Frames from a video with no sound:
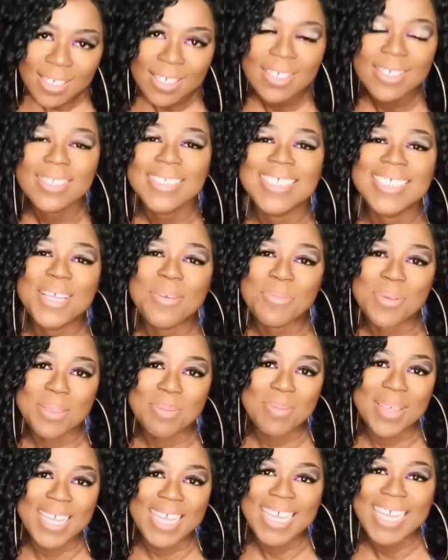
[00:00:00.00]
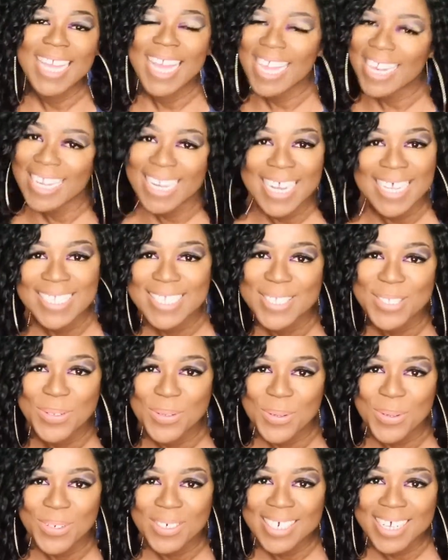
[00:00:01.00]
Sit with me and let's
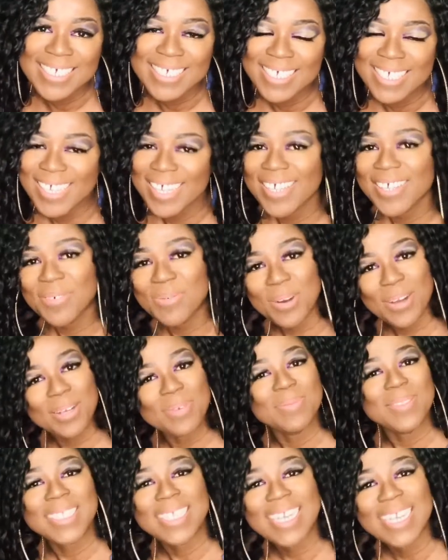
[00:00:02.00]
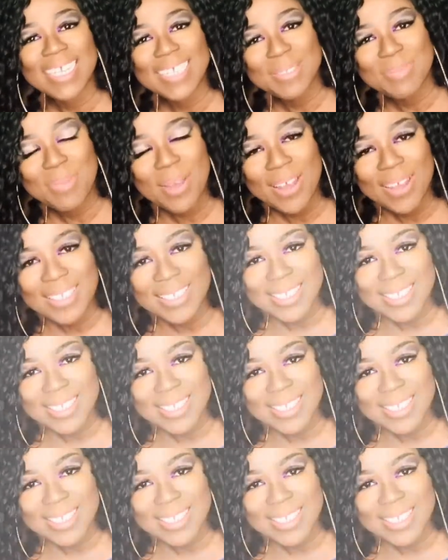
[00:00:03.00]
talk. Welcome to ClickSmart.